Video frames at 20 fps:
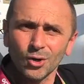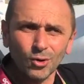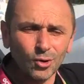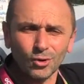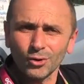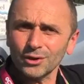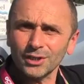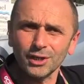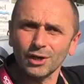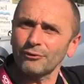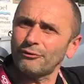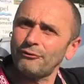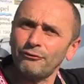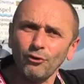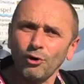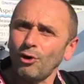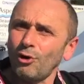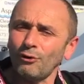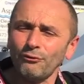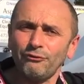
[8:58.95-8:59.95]

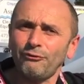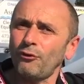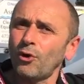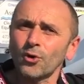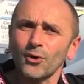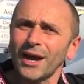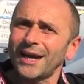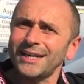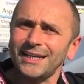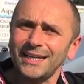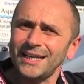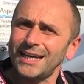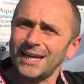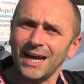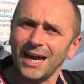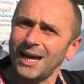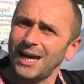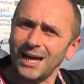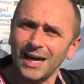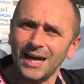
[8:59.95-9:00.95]

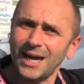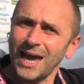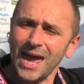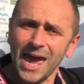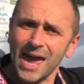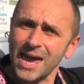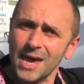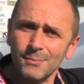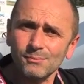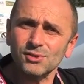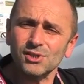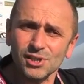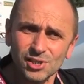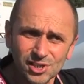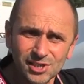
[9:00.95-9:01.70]
480 amps